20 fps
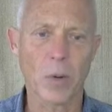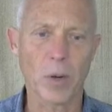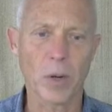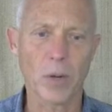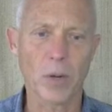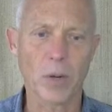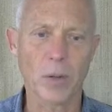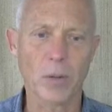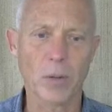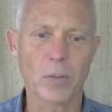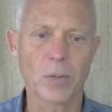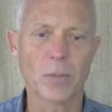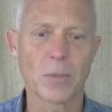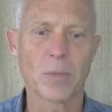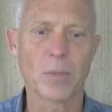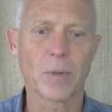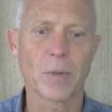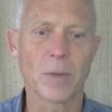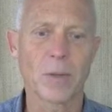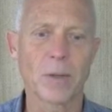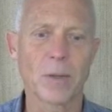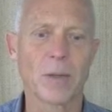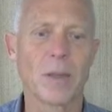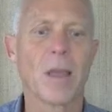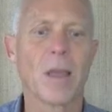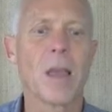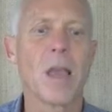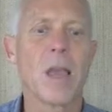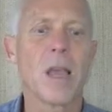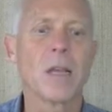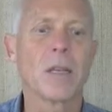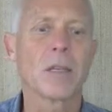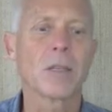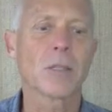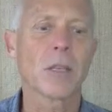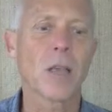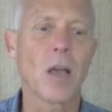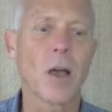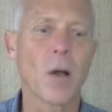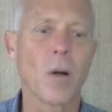going to do.
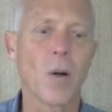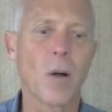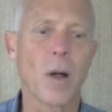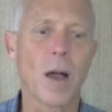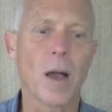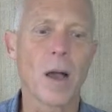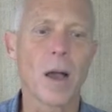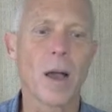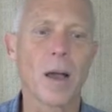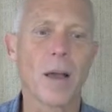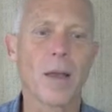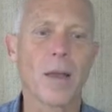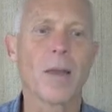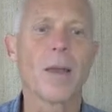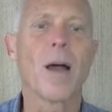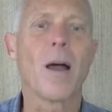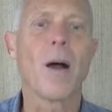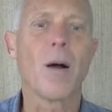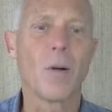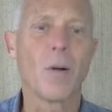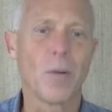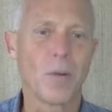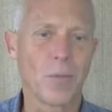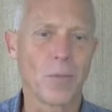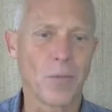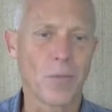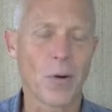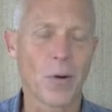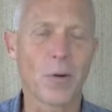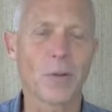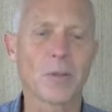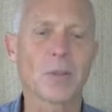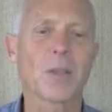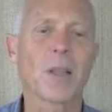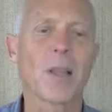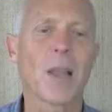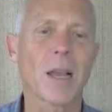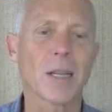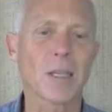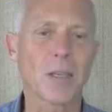So, for
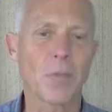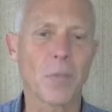selected